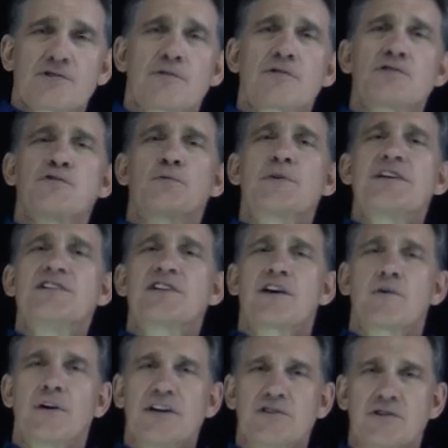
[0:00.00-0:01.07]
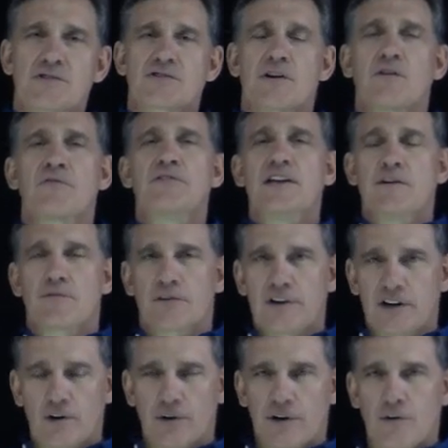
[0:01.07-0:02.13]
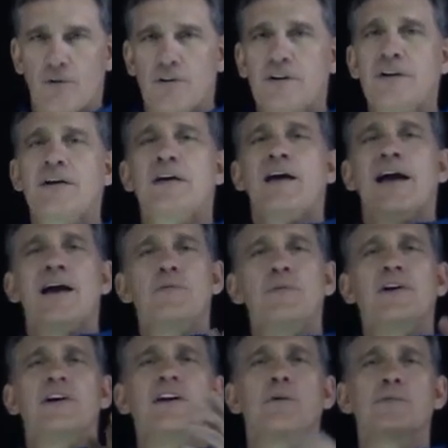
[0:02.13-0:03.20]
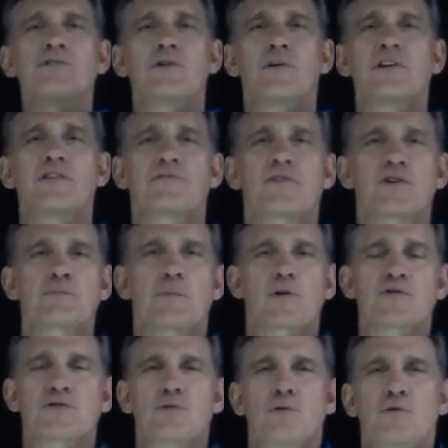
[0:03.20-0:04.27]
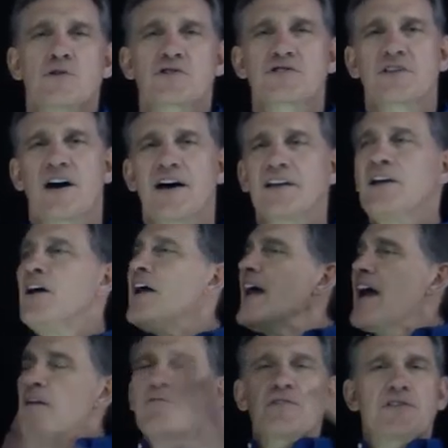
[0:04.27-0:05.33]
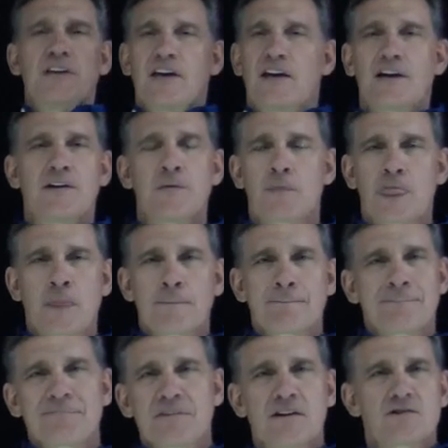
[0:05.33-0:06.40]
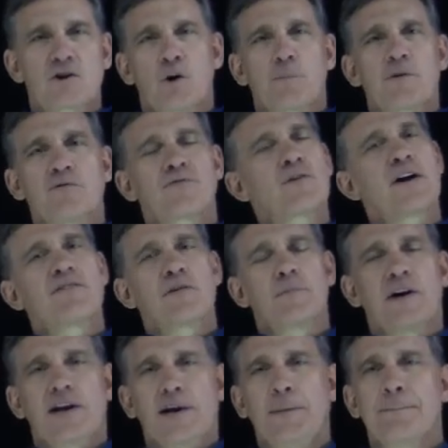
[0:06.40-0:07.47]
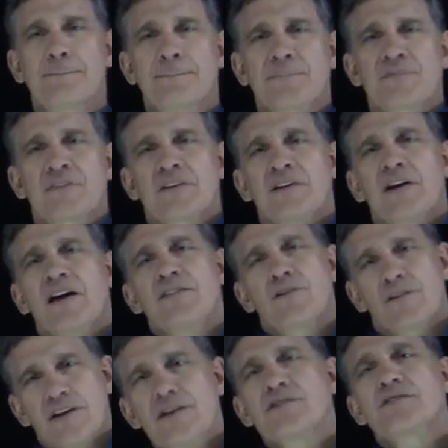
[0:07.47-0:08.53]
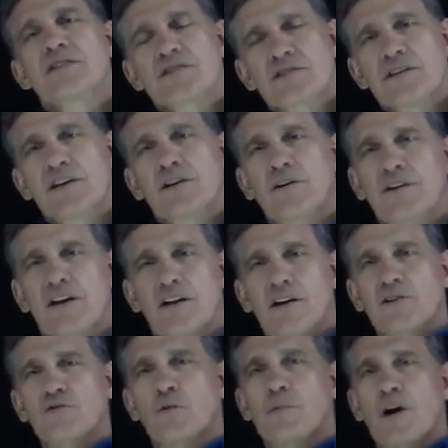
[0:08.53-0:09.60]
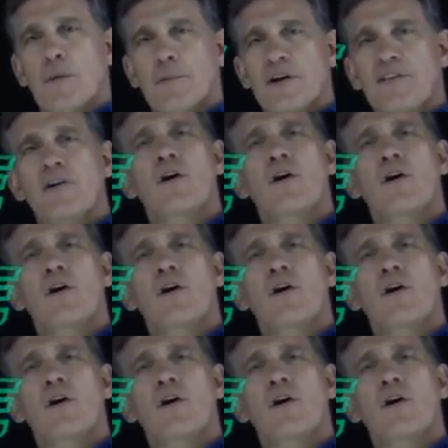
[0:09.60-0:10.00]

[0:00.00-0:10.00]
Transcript: So there's 3 generations of thievery going on. And really it was only the first person who just thought everything is open for everybody. And there is this thing called intellectual property.